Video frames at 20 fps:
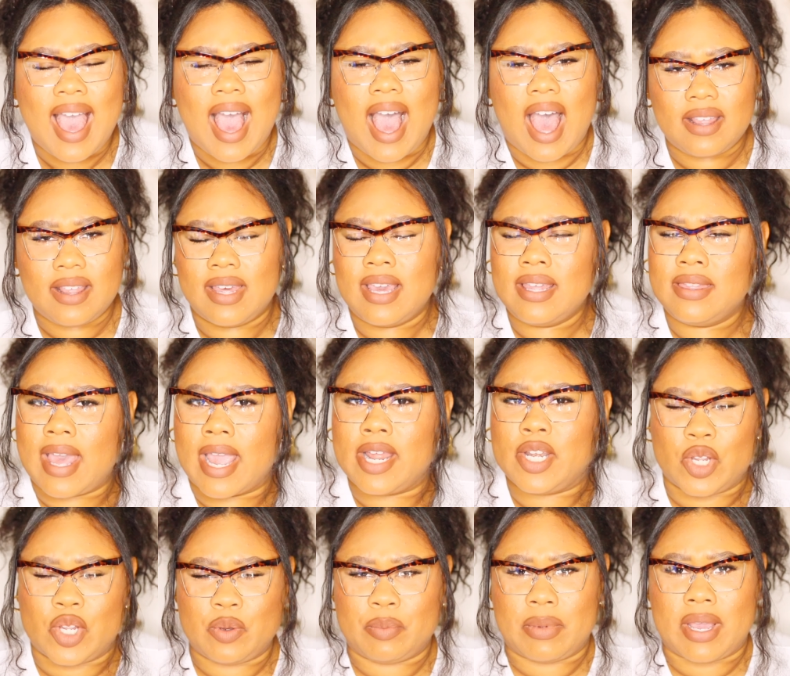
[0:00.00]
I think
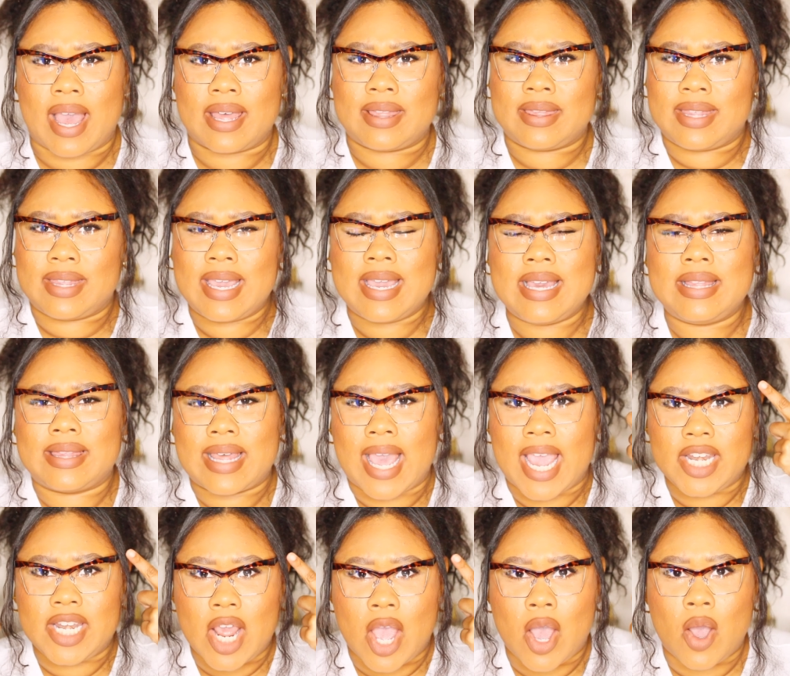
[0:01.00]
they knew me. I think
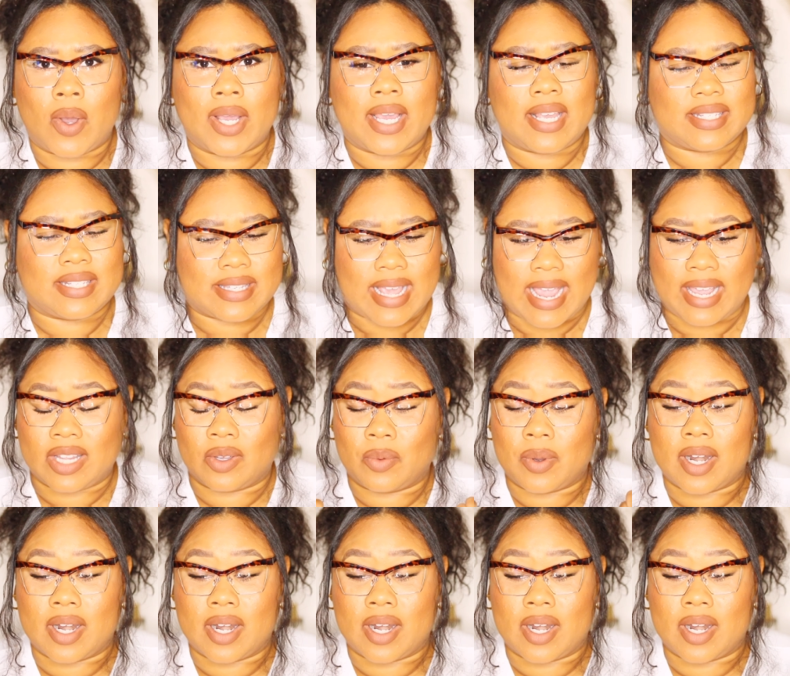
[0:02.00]
they know exactly